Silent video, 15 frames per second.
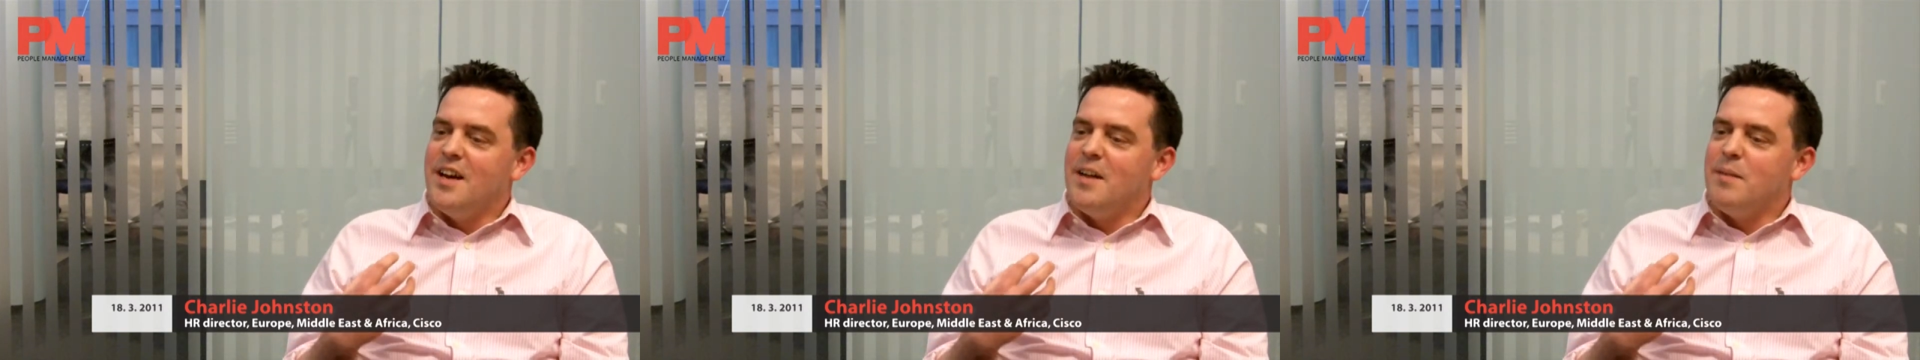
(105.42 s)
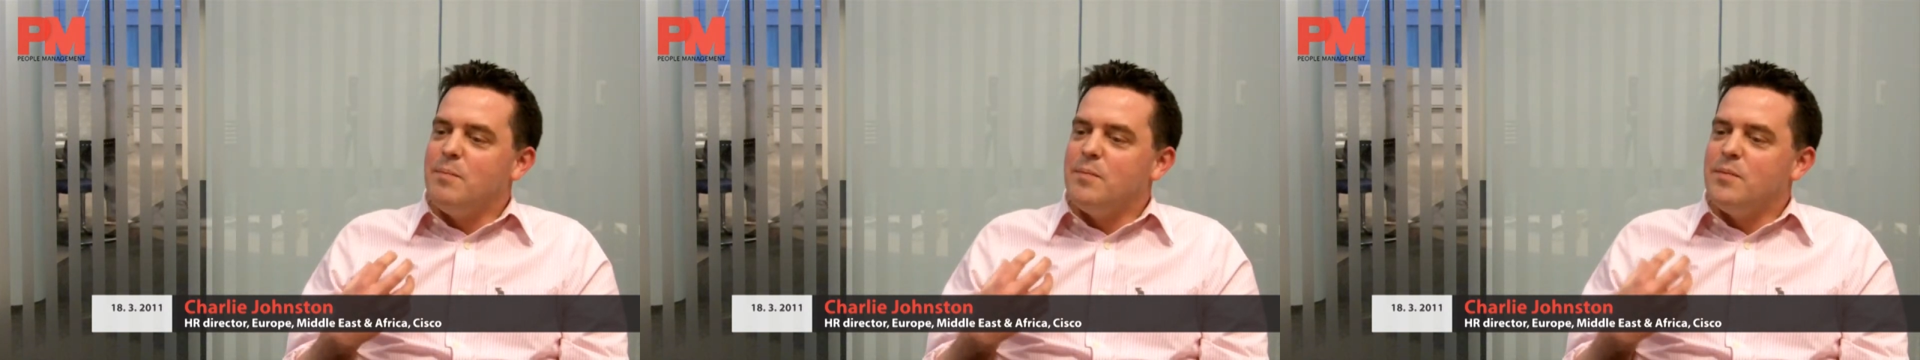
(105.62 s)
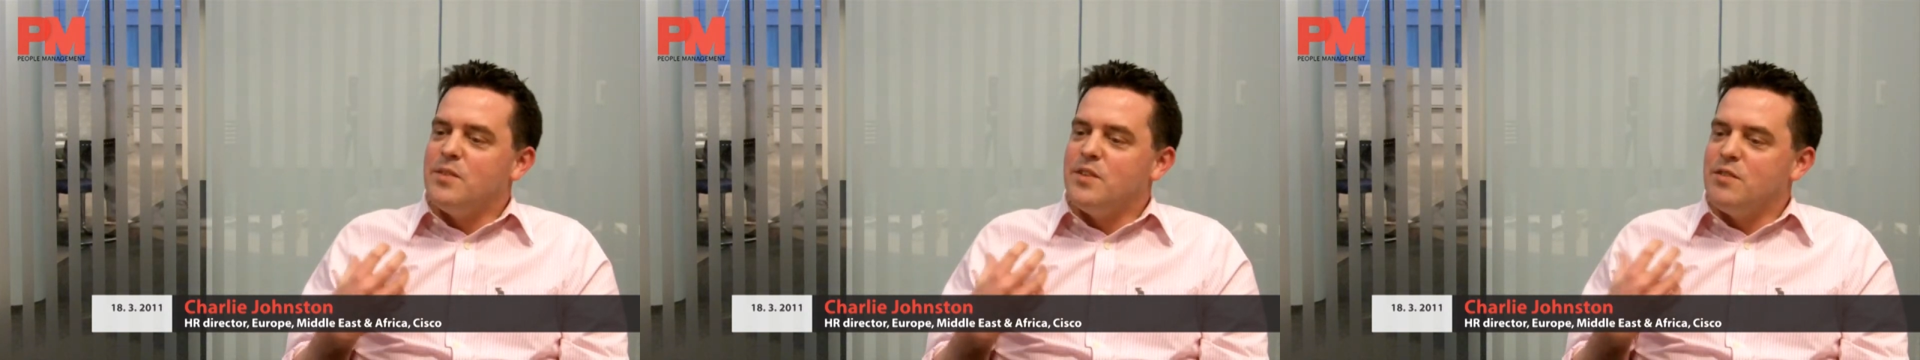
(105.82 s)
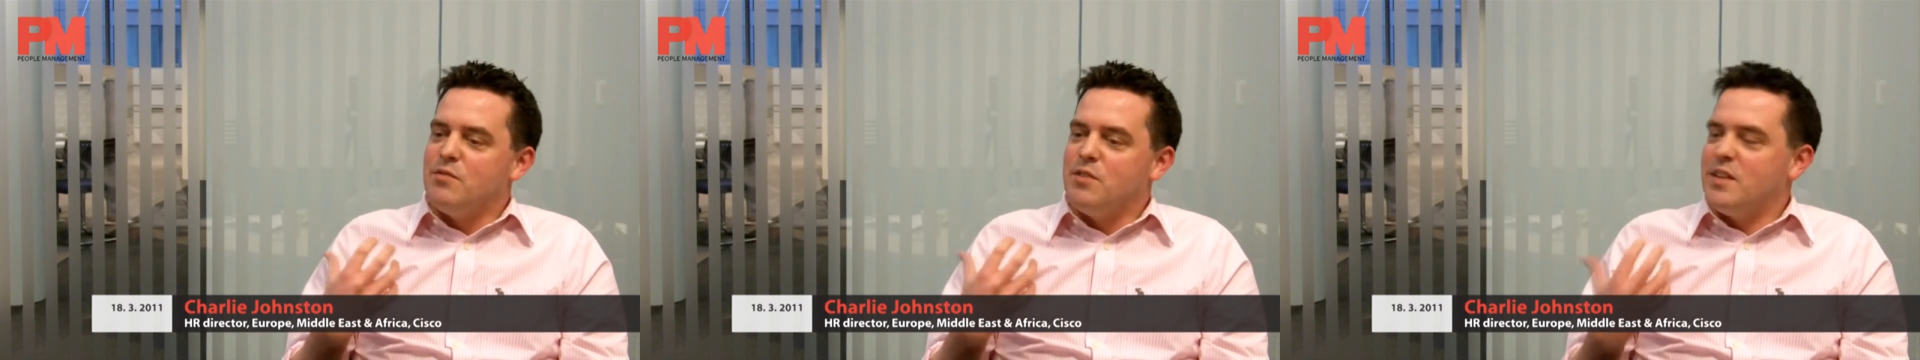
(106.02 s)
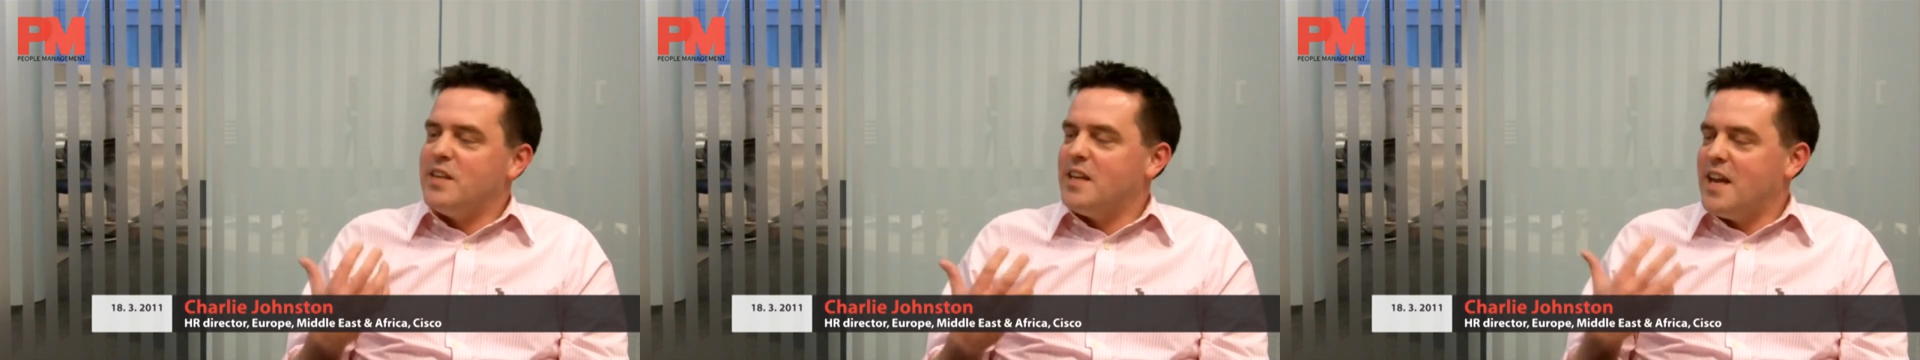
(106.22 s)
to
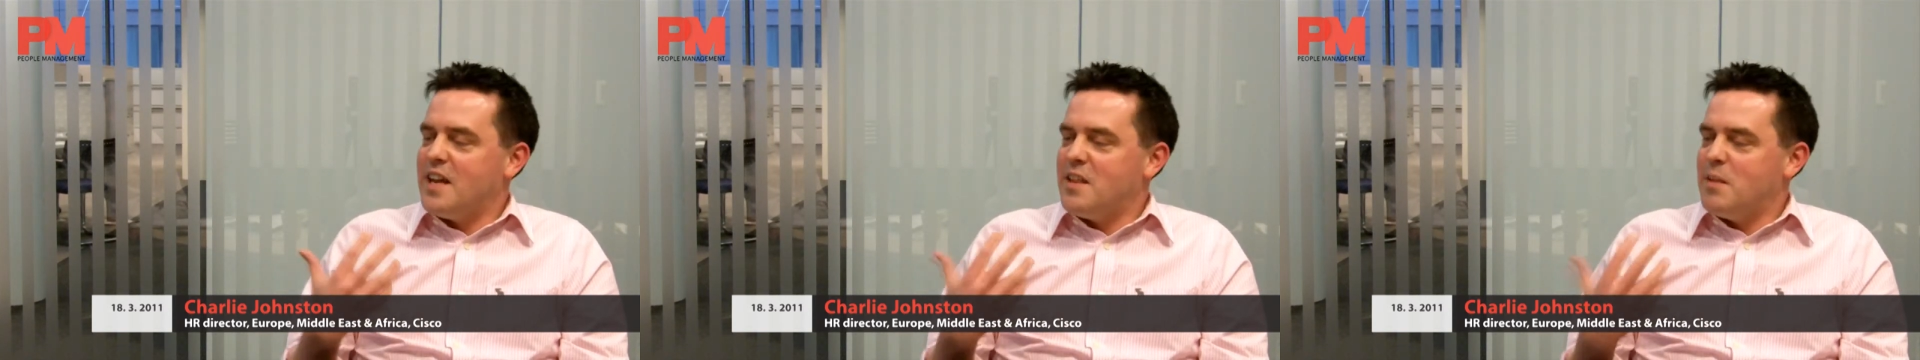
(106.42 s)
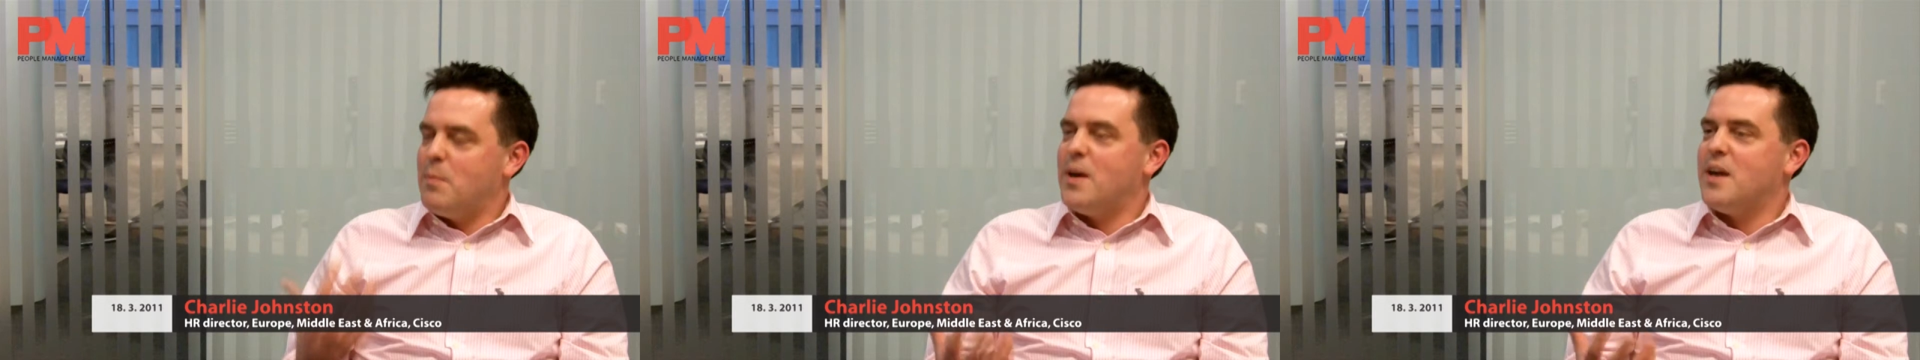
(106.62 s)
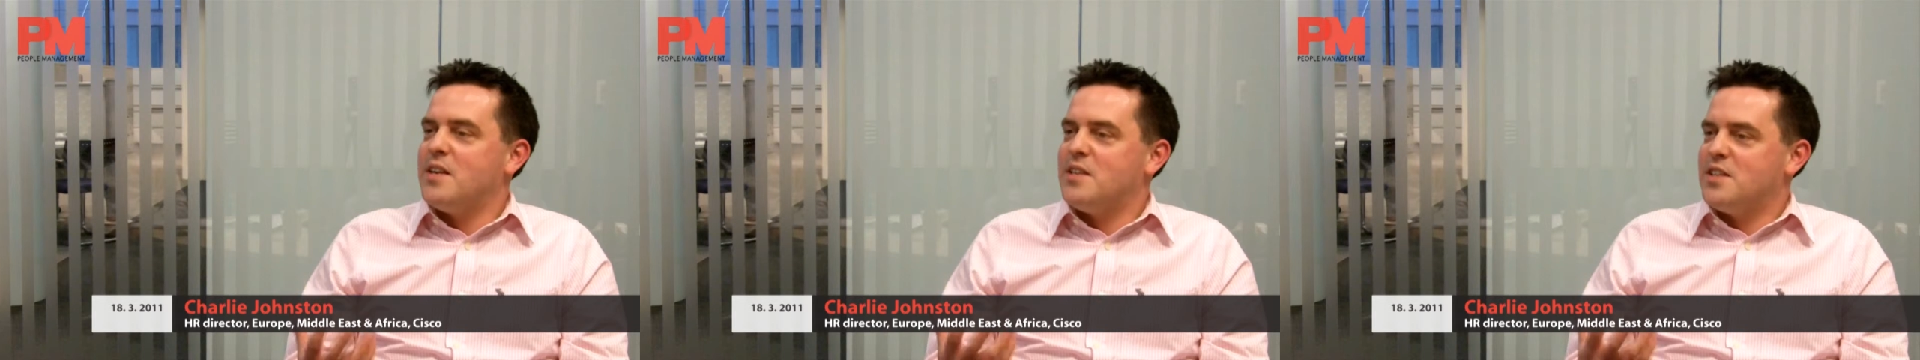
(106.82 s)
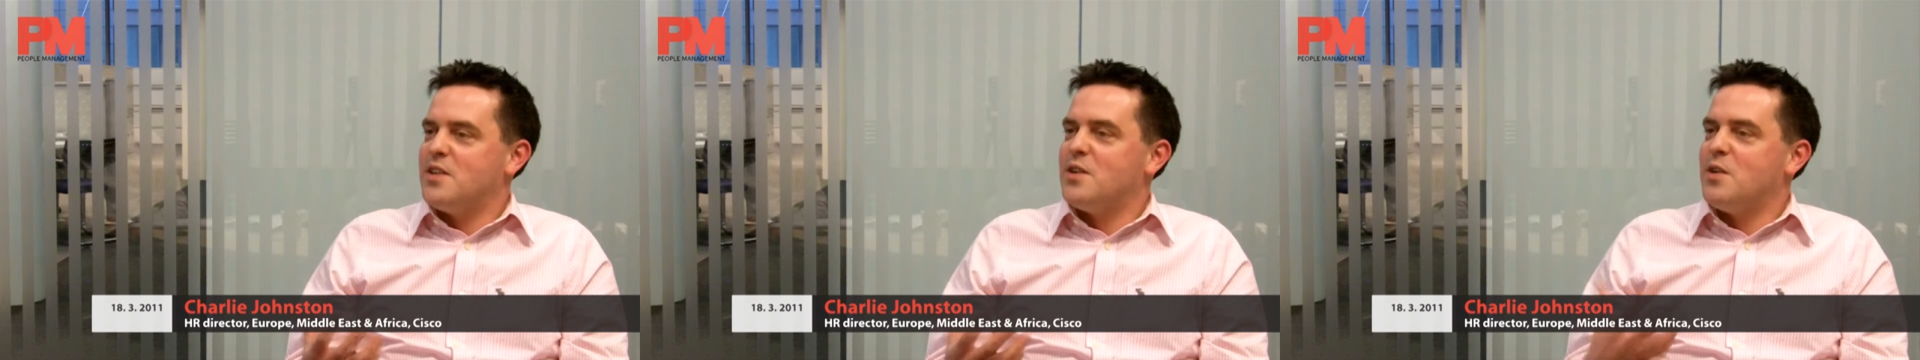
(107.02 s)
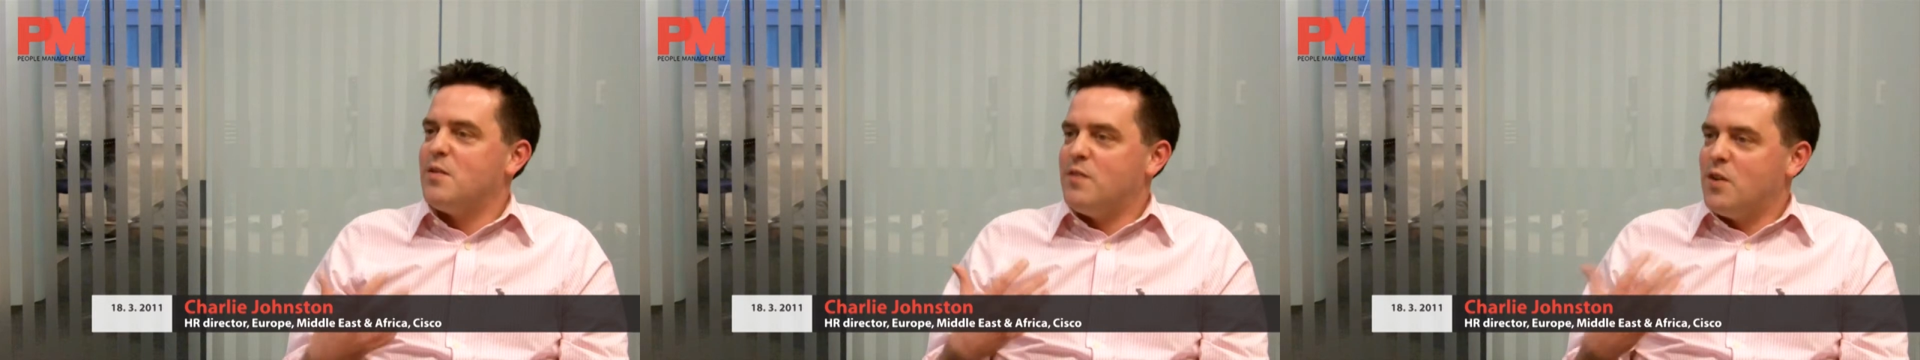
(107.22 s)
really get the best
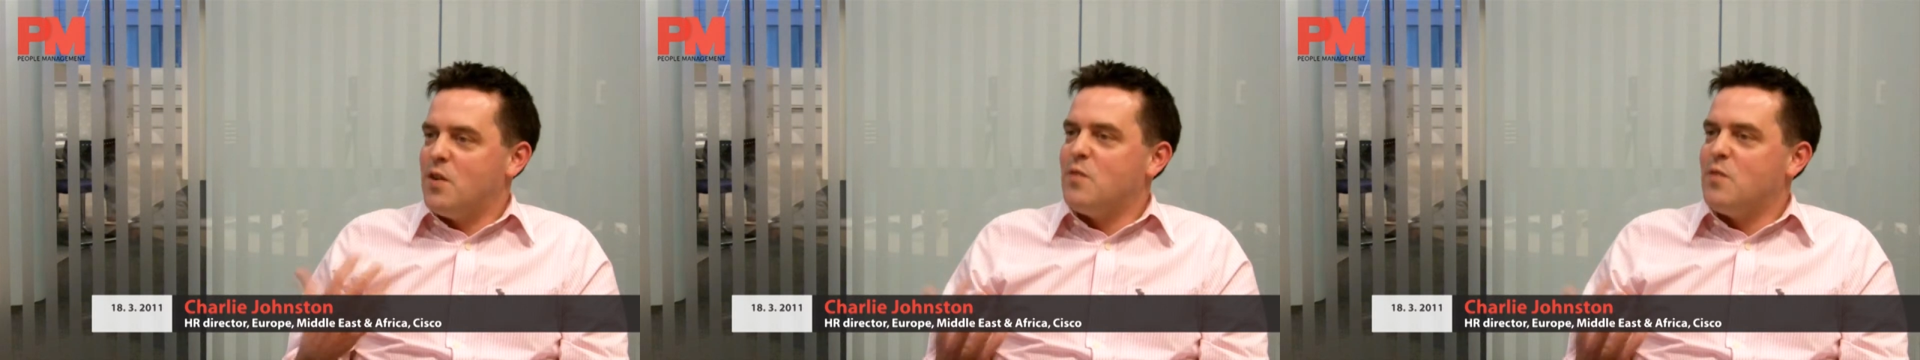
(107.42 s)
out of a